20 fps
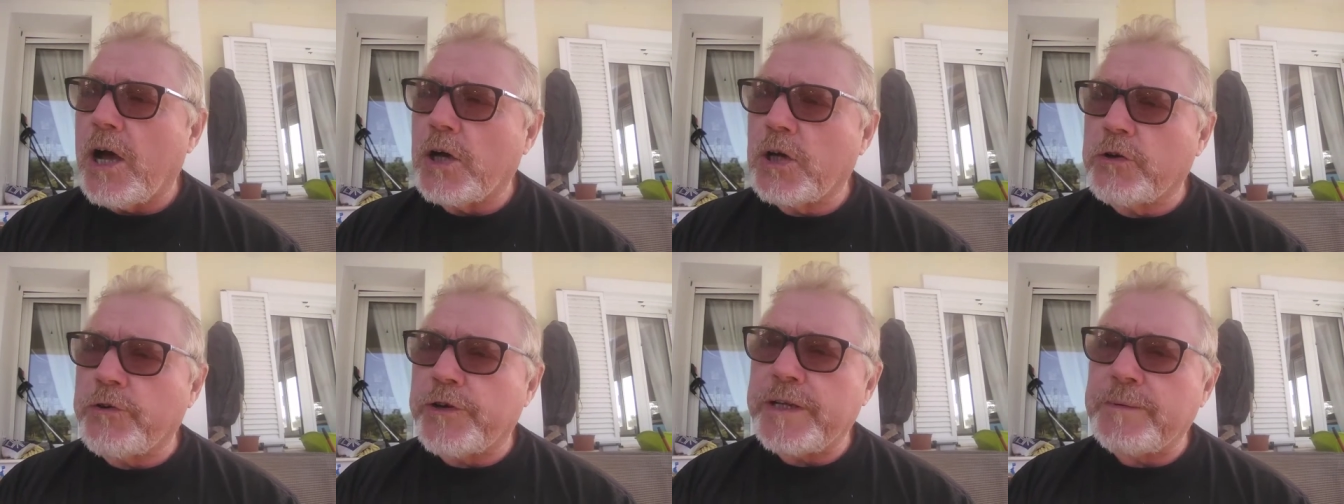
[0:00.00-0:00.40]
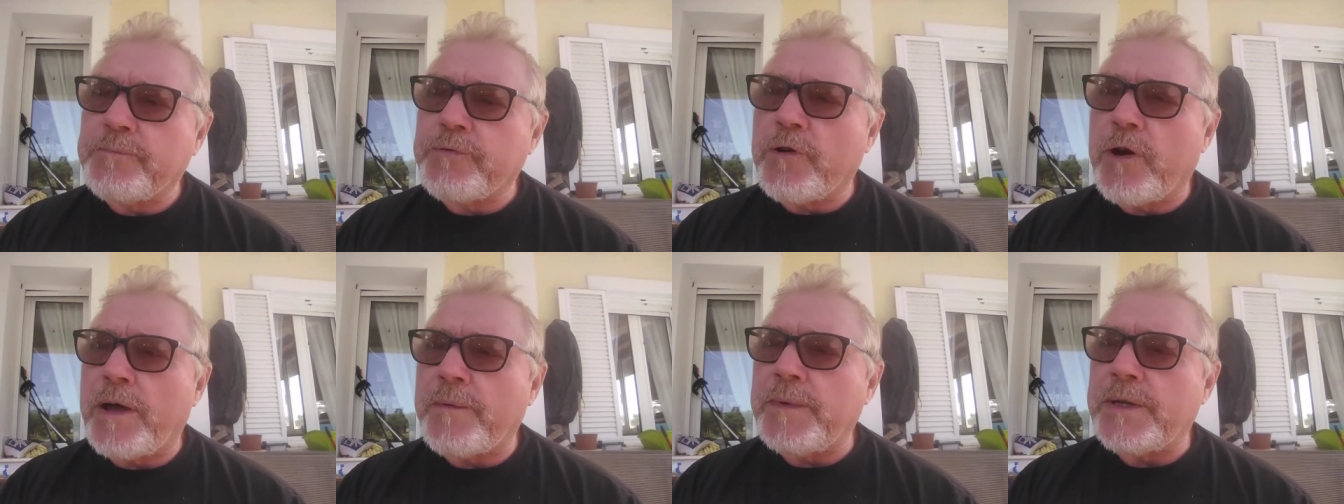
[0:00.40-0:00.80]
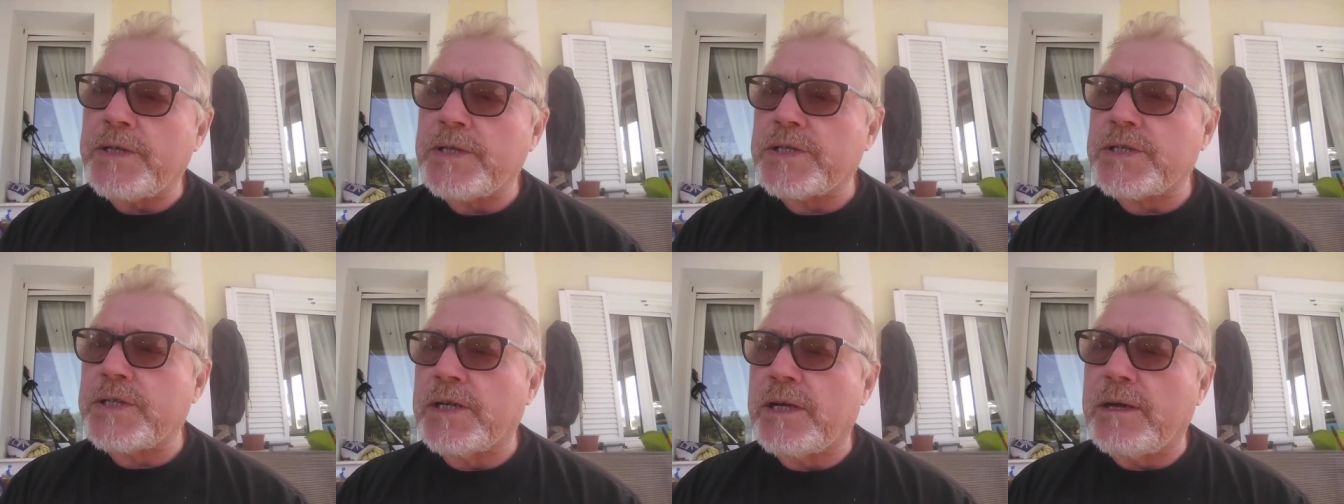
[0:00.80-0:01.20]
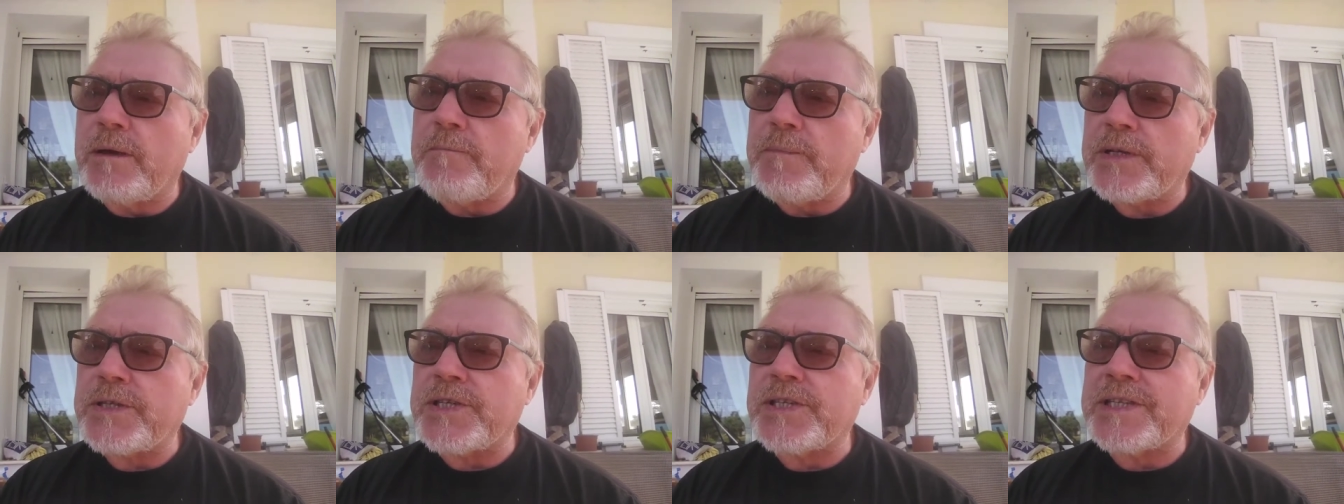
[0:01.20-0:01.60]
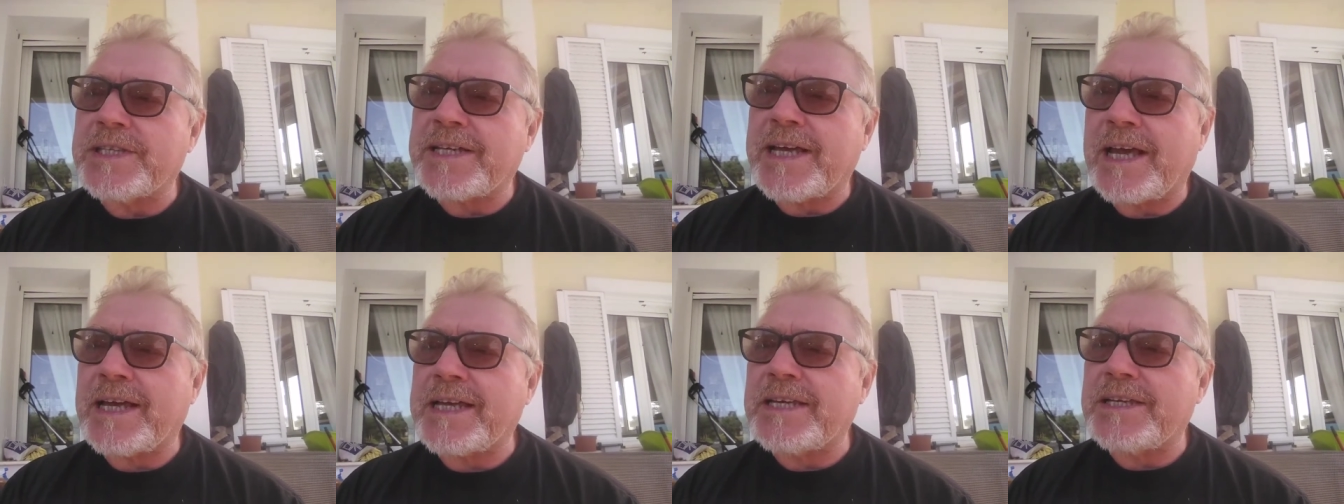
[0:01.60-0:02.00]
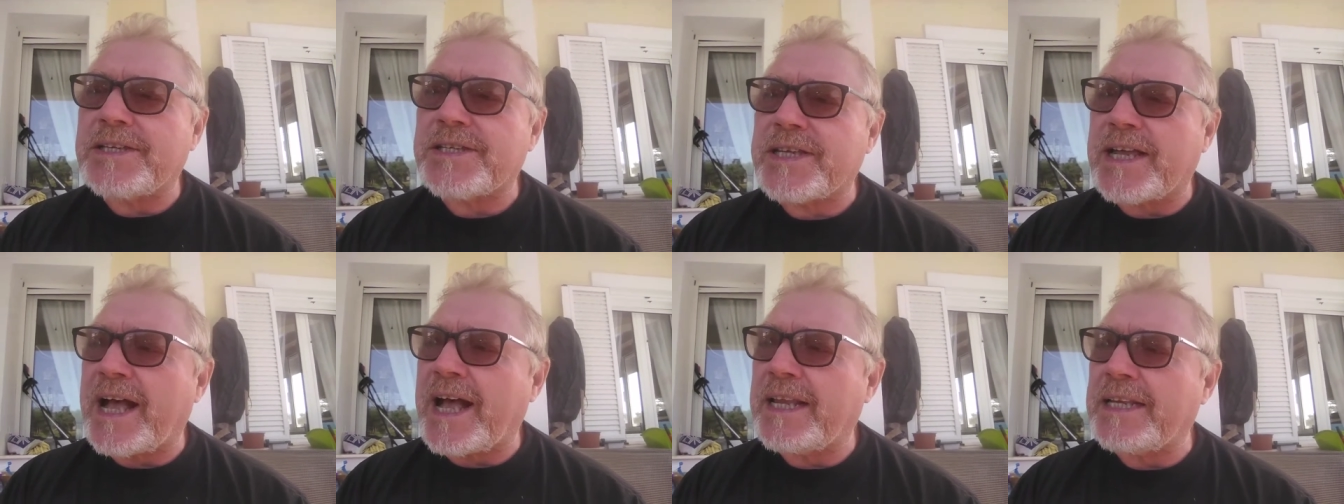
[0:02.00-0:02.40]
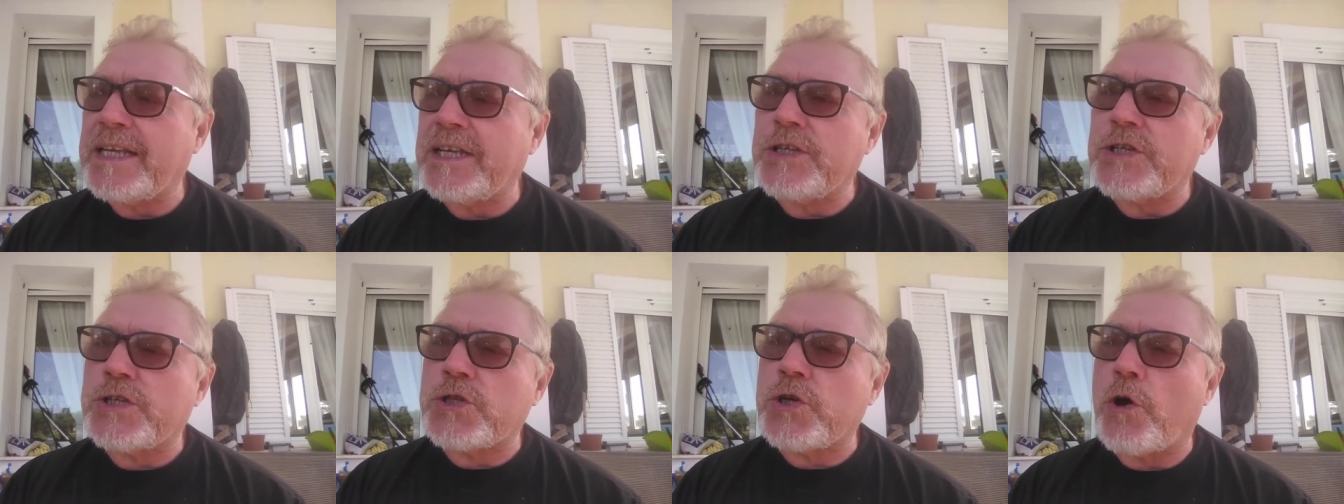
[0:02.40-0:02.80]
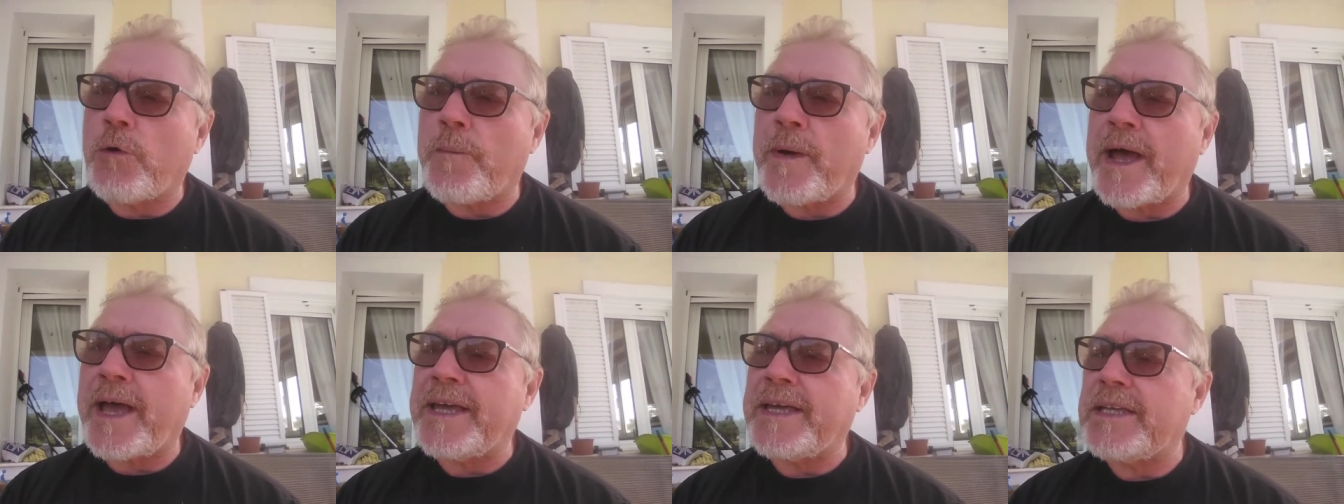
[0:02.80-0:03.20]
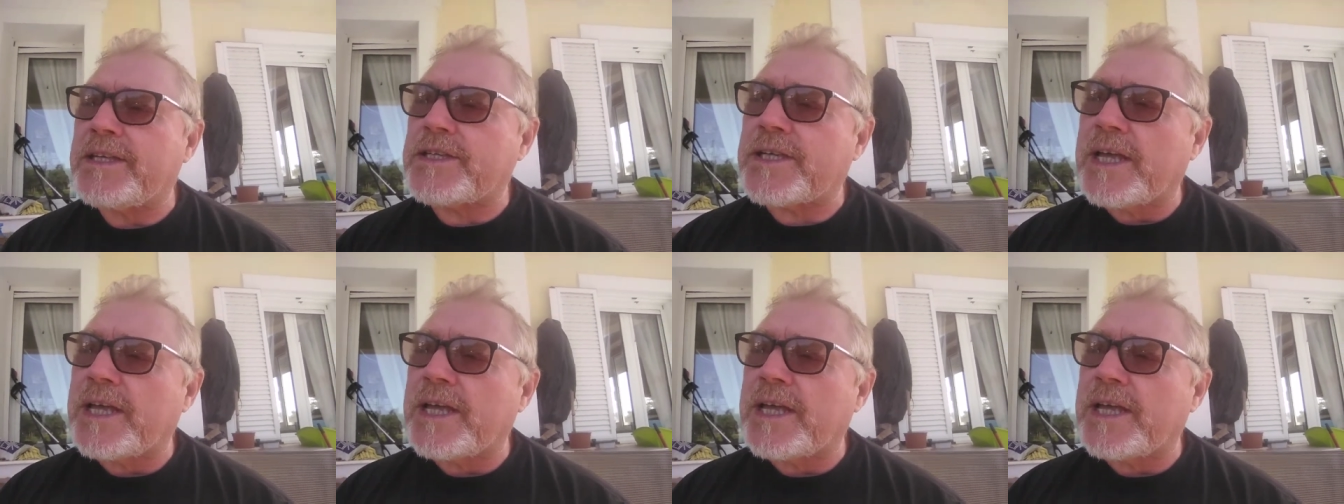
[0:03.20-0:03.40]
Greek Prime Minister Mitsotakis and his top aides